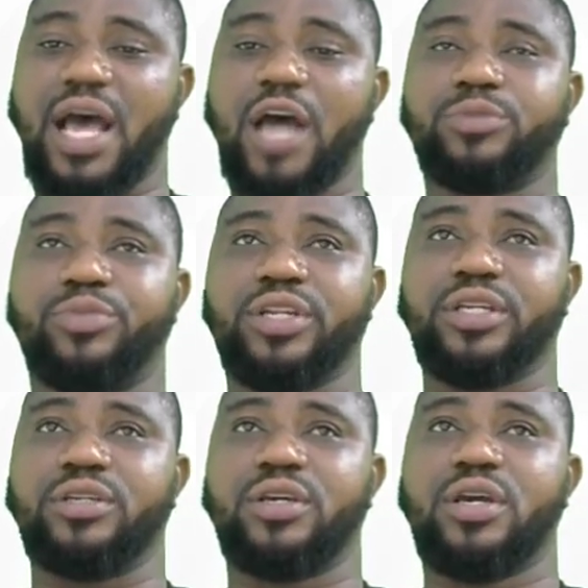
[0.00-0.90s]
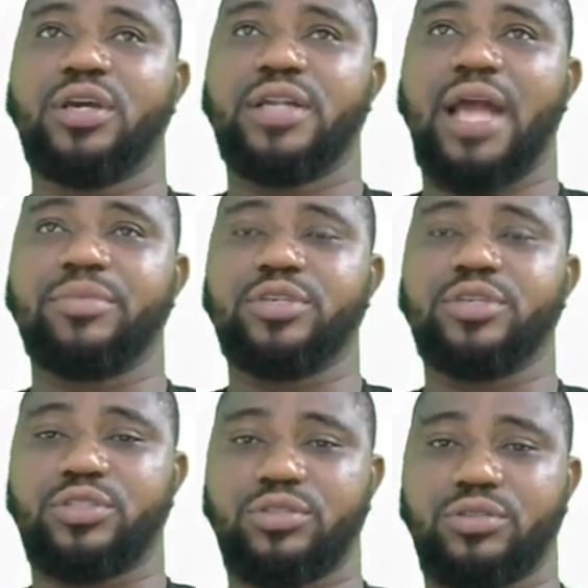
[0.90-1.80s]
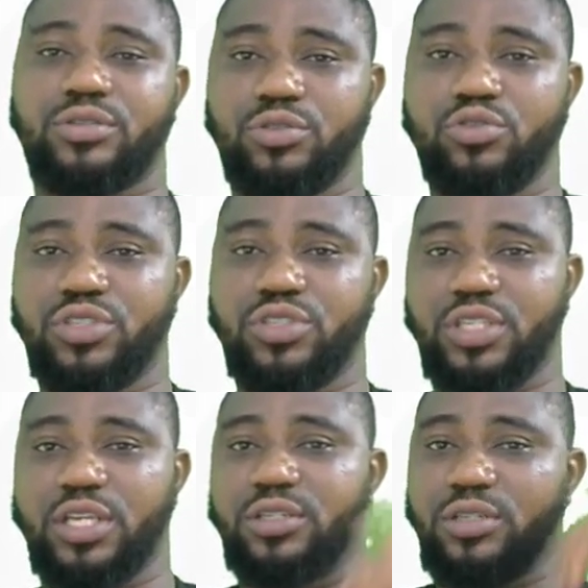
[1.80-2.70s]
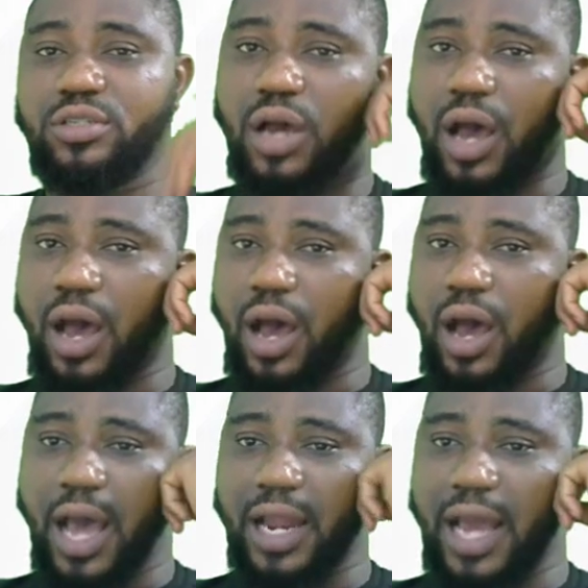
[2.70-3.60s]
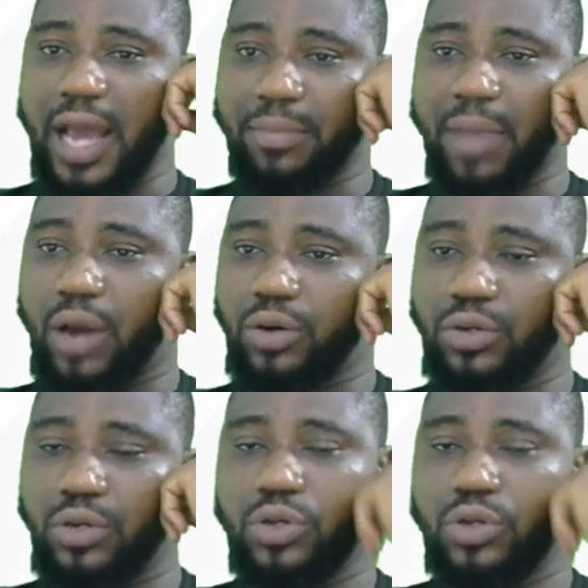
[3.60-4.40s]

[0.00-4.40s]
Outbreeding, that means using an animal